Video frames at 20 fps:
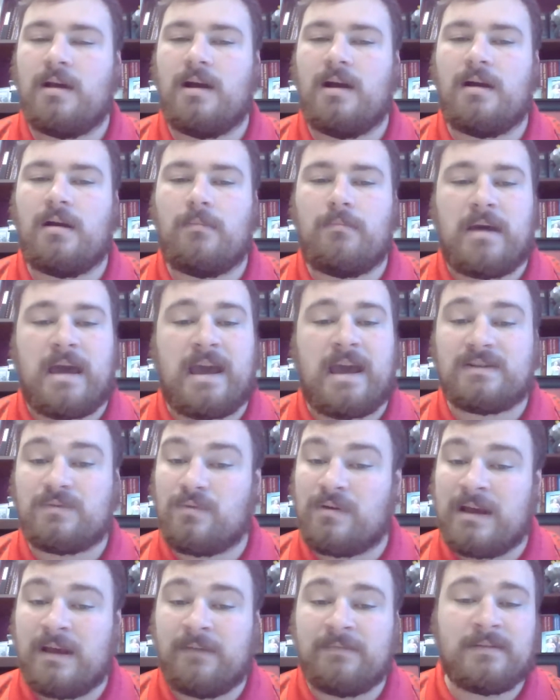Mask
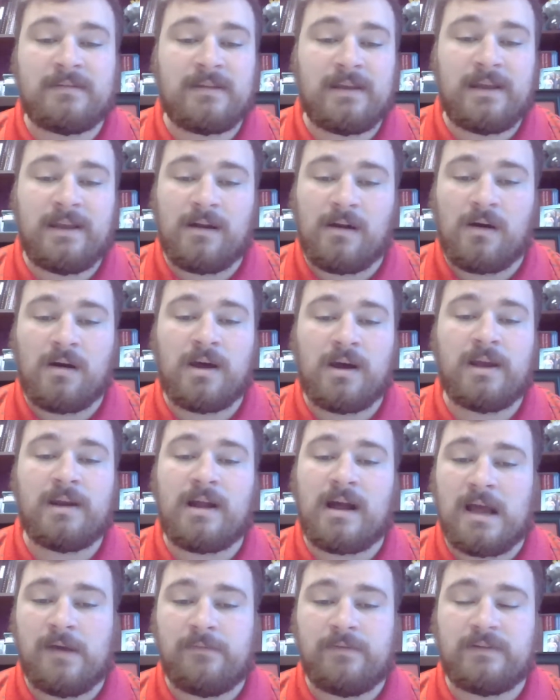will have to stay on,
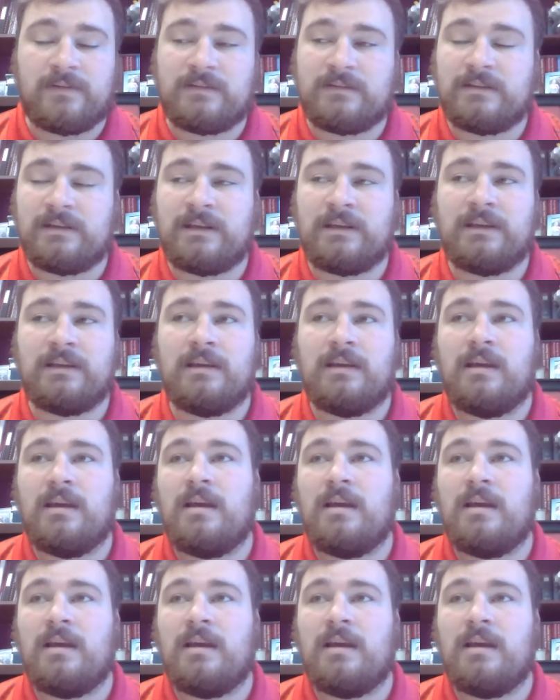obviously,